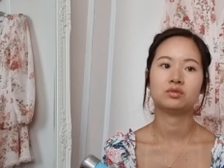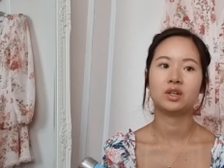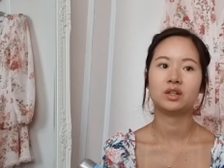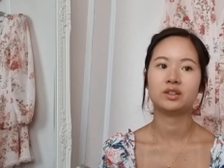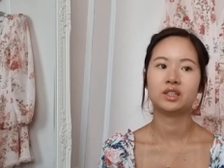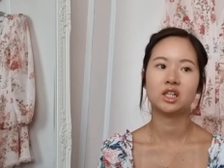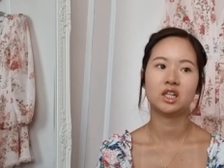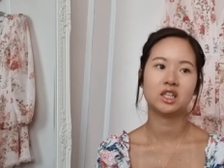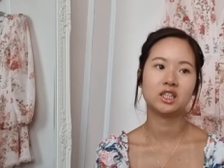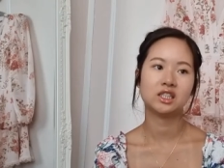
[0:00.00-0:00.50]

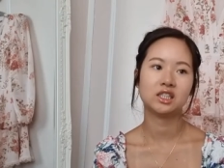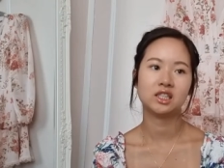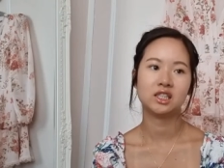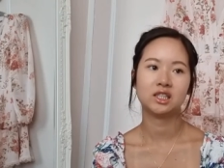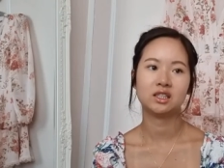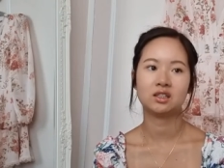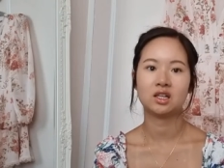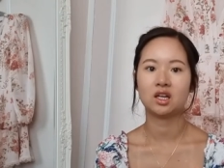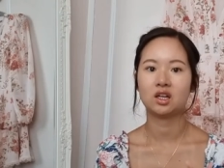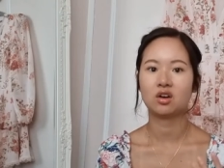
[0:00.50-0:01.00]
very kindly
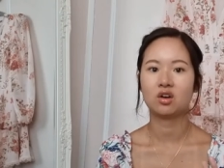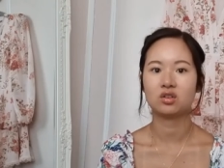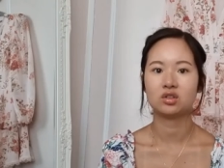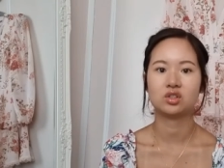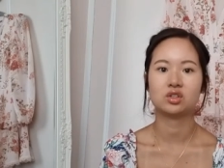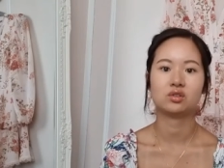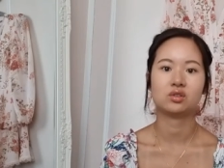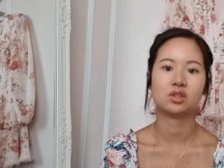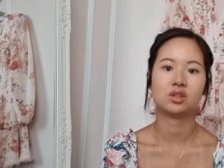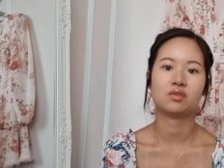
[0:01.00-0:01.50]
in like
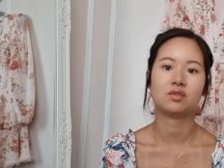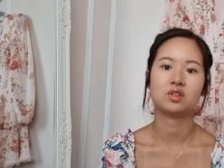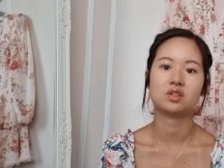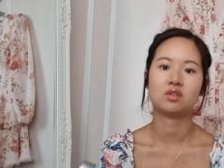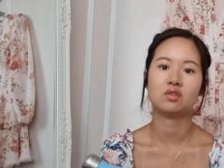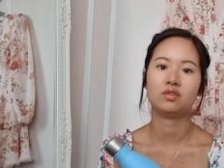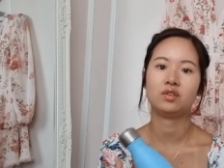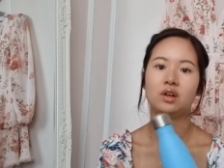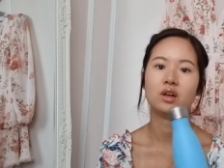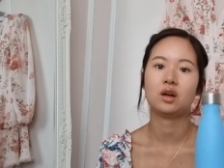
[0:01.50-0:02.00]
Costa or something to
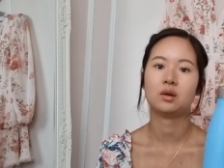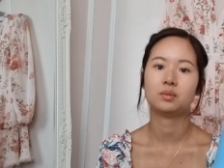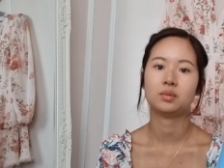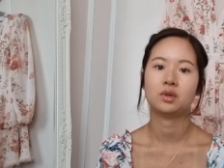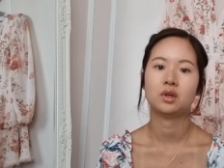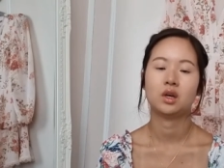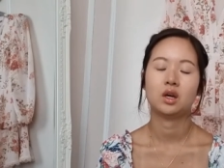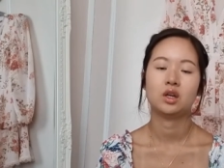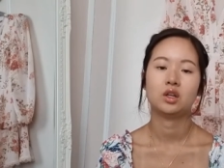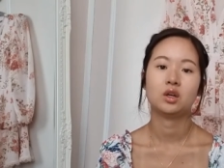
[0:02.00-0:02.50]
fill up
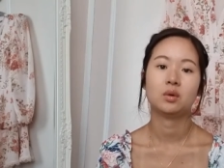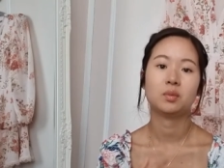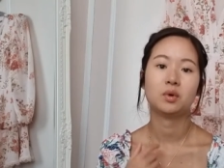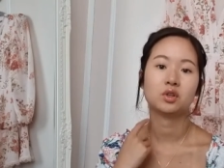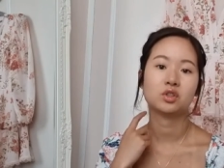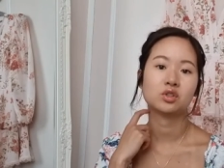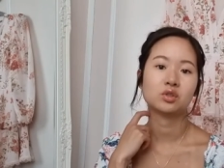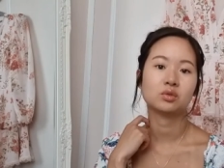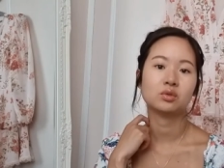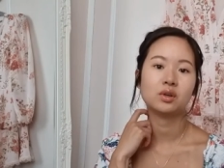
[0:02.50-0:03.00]
your
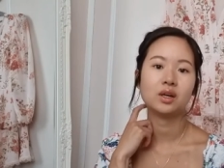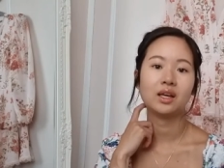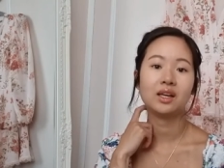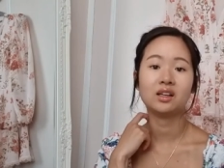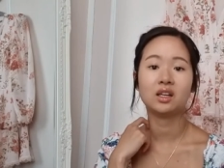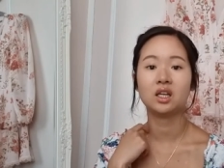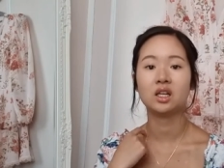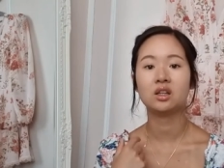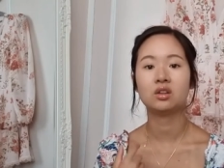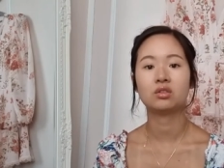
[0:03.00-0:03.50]
bottle. In
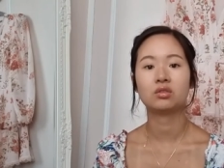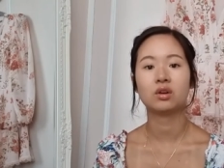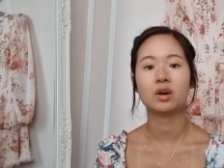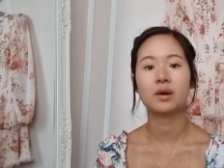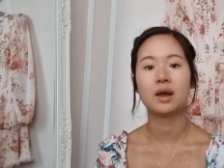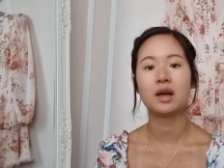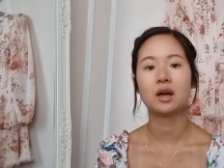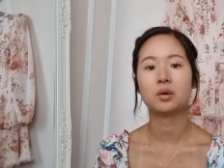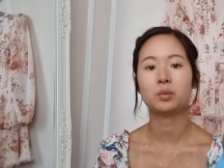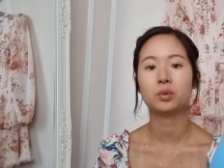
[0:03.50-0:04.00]
Heathrow
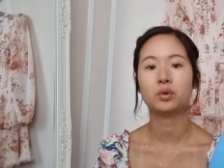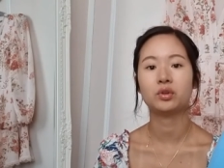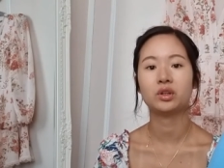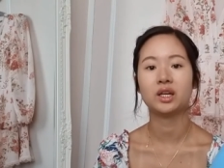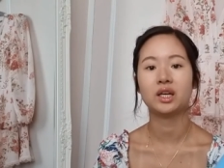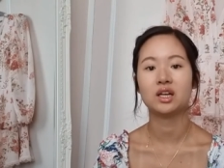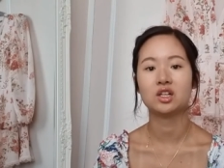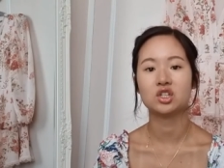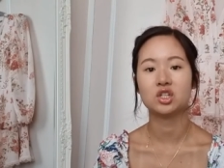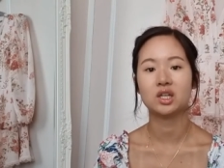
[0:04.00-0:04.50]
Airport,
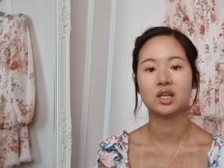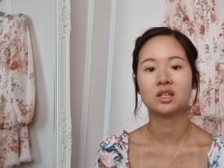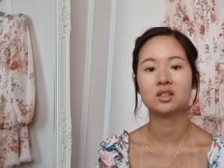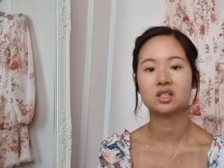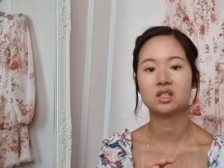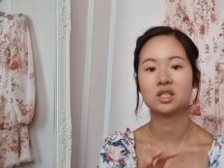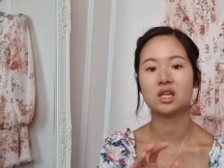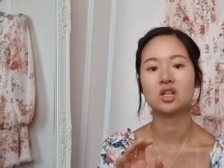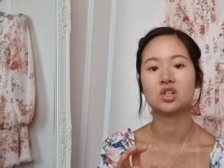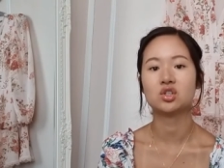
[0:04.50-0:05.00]
they actually had
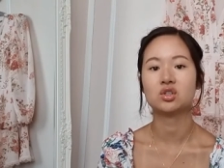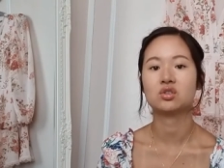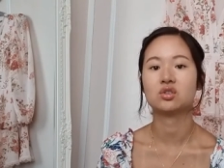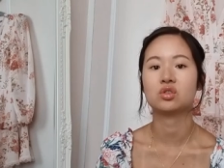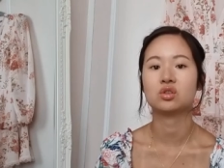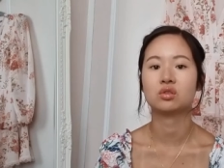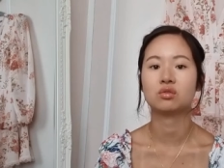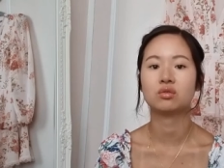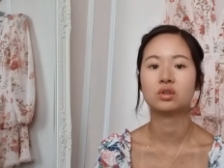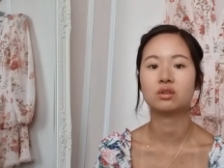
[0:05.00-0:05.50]
stations
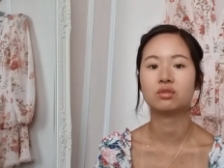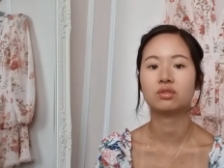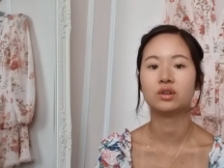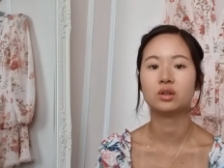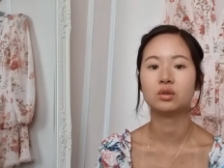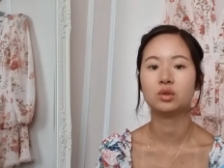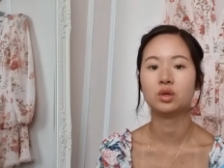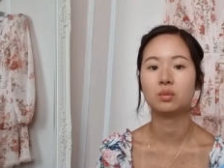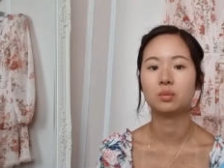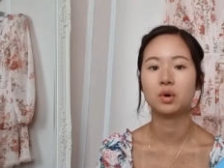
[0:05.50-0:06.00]
to
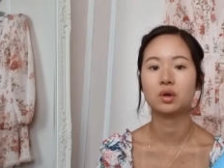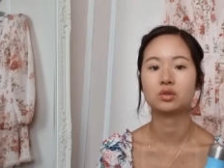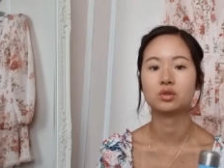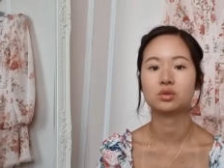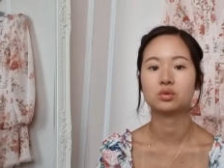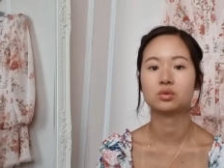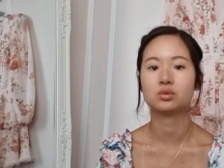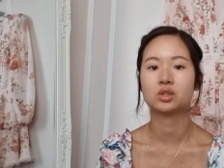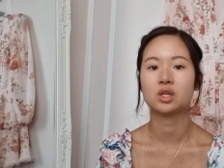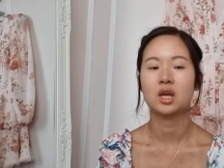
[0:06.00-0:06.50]
refill your
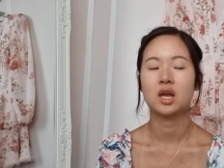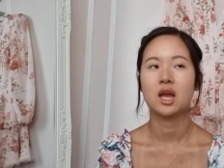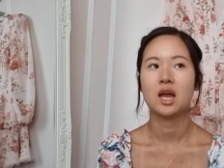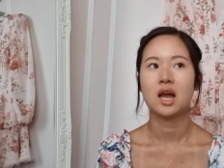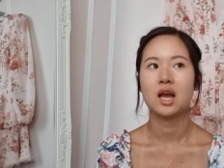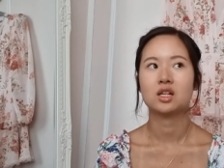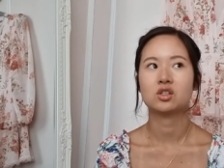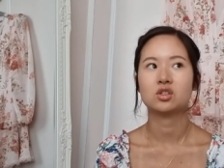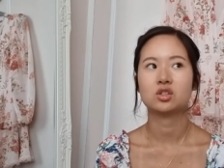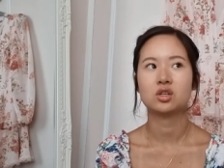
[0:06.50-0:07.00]
bottles,
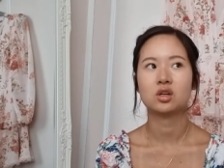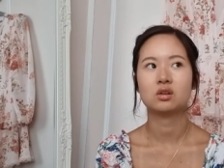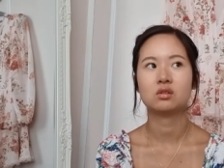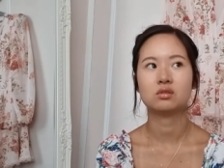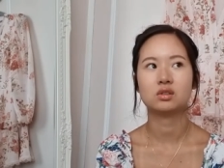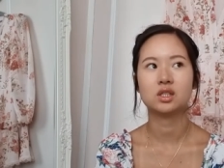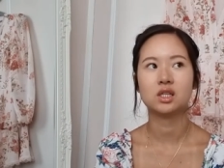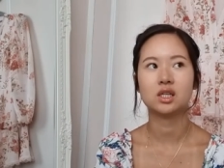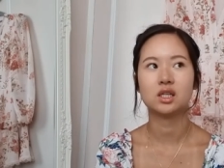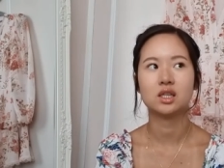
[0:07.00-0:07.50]
and so
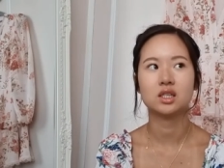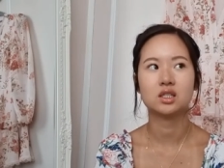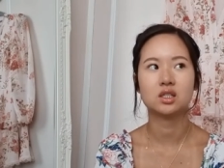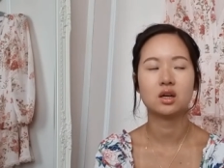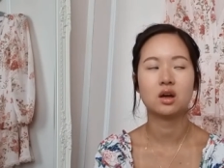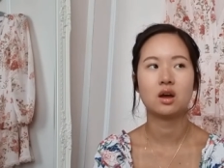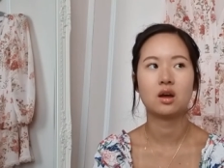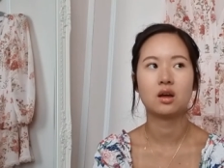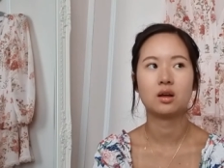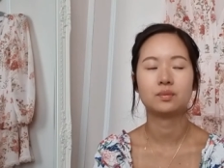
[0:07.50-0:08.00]
did
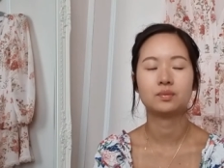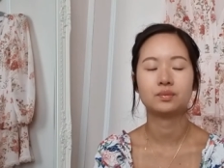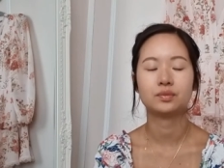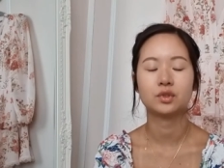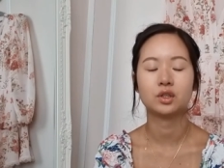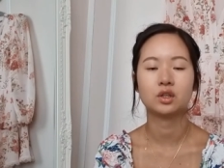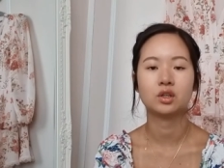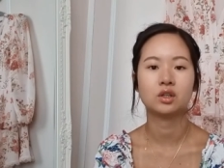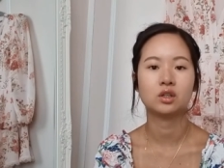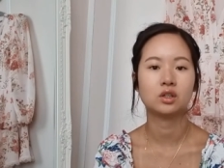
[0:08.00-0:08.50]
um,
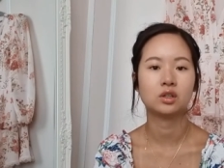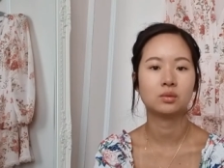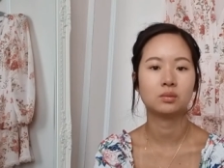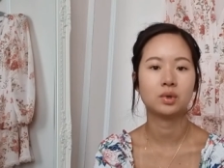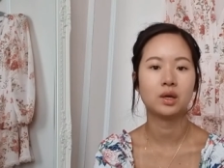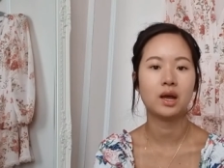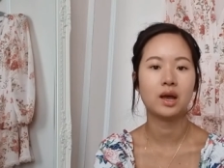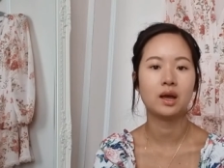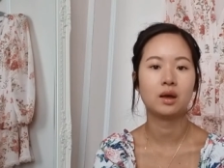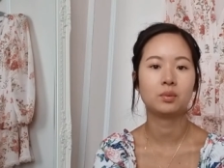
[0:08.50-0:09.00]
Kuala
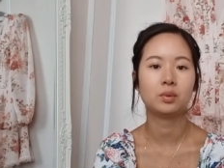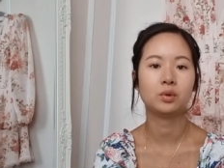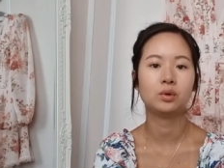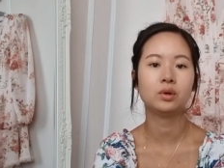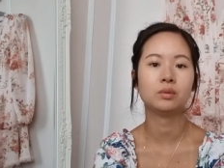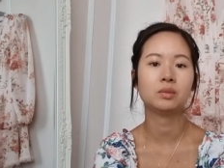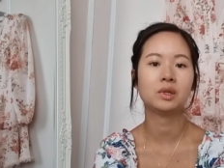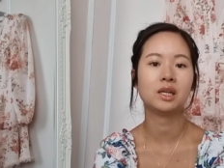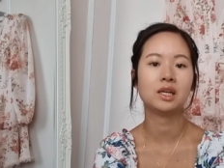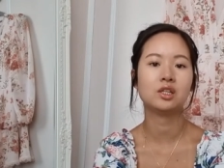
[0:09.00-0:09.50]
Lumpur Airport
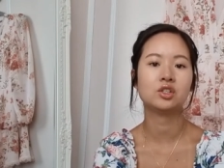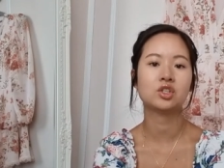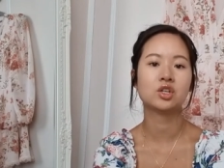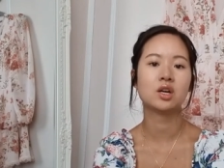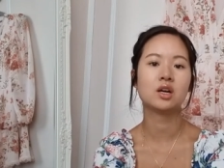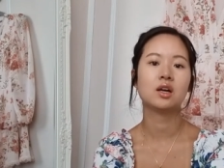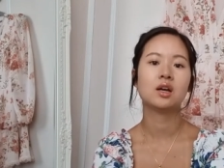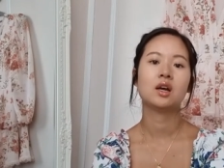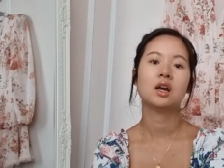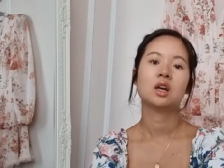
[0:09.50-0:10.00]
in
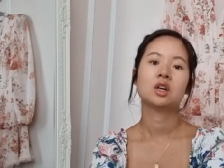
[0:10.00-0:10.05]
Malaysia.